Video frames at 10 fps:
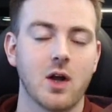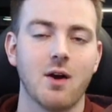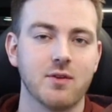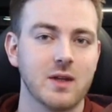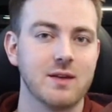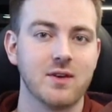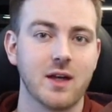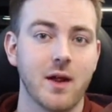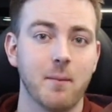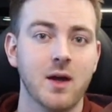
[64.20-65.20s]
it off and leaving
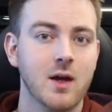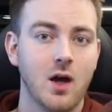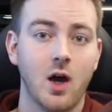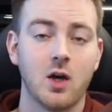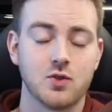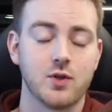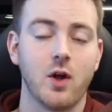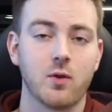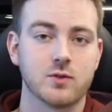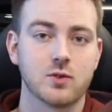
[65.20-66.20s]
them $100
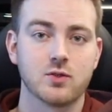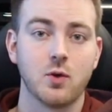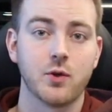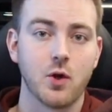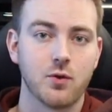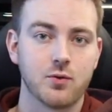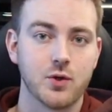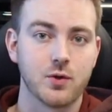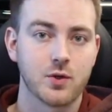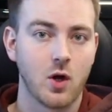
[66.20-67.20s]
or so to go through
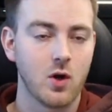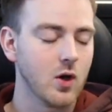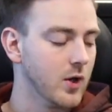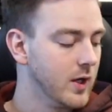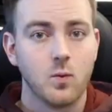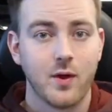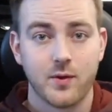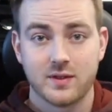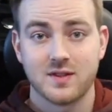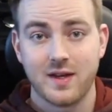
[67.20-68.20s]
your car. Whether
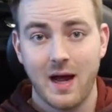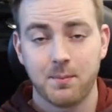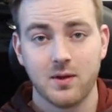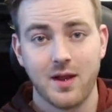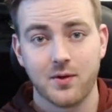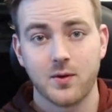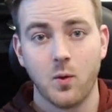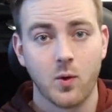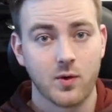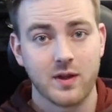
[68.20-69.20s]
it's the Napa leather
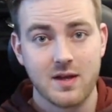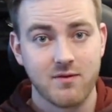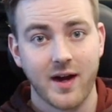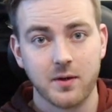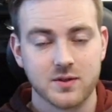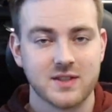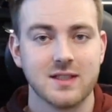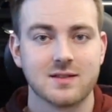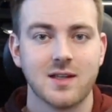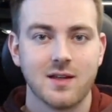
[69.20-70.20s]
or the vinyl
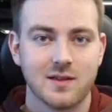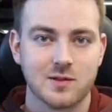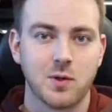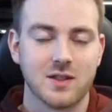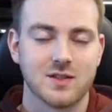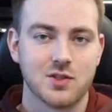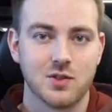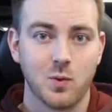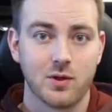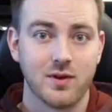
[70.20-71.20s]
seats, this process
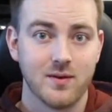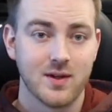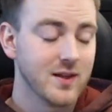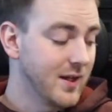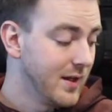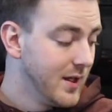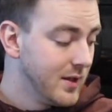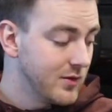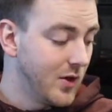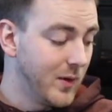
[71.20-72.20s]
should work for everything.
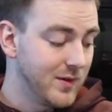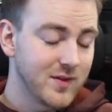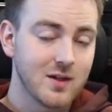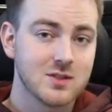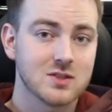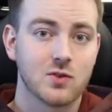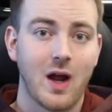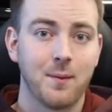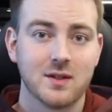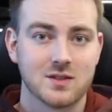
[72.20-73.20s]
So instead of just
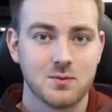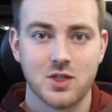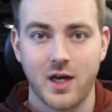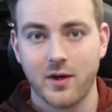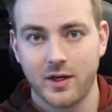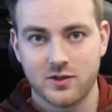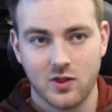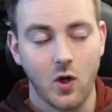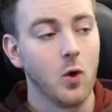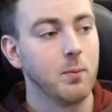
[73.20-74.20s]
grabbing some generic
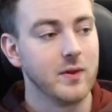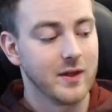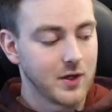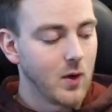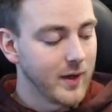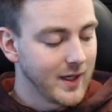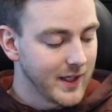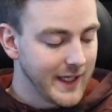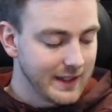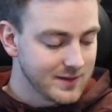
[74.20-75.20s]
soap and then going
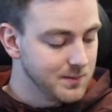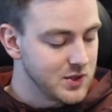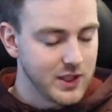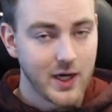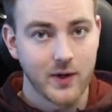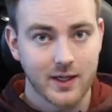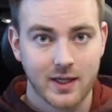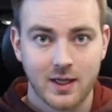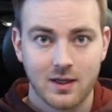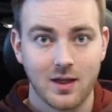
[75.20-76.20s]
and getting some generic
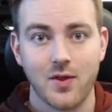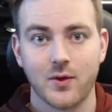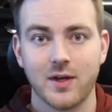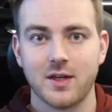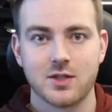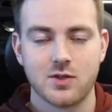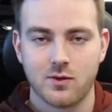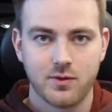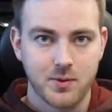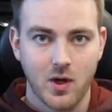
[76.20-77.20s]
leather conditioner
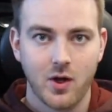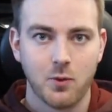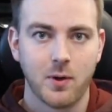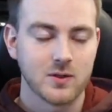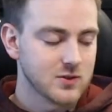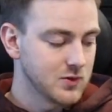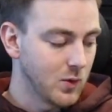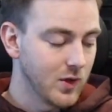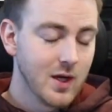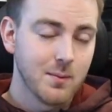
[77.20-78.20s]
from your auto parts
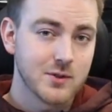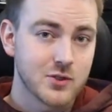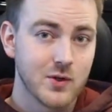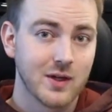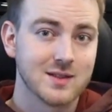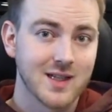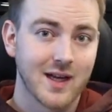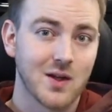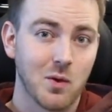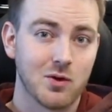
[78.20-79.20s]
store, I'll show you
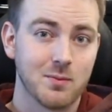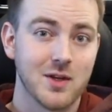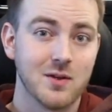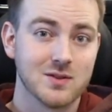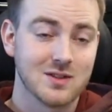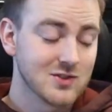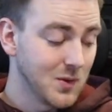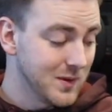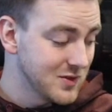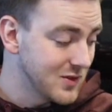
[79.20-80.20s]
exactly what we're gonna be using. So
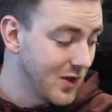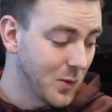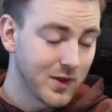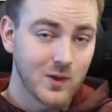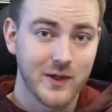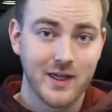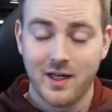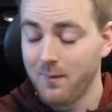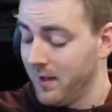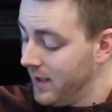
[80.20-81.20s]
let's start with cleaning
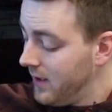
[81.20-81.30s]
them.